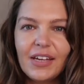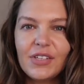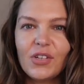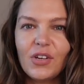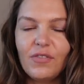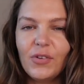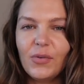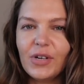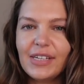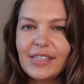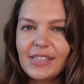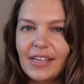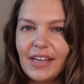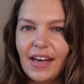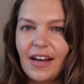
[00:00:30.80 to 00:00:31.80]
So if you want
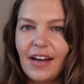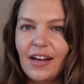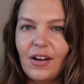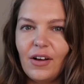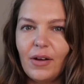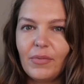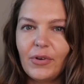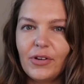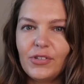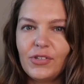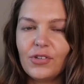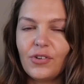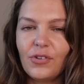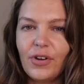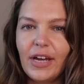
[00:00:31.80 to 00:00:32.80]
to see how I'm going
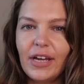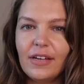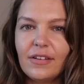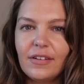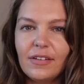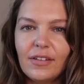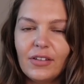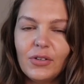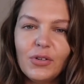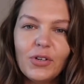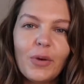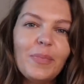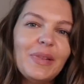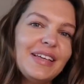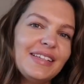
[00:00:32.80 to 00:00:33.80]
to create the
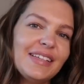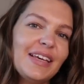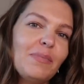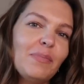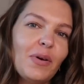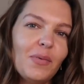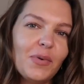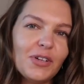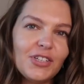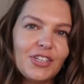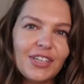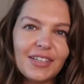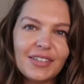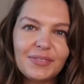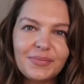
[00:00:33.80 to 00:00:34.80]
look, please keep on
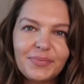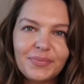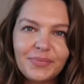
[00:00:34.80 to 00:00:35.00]
watching.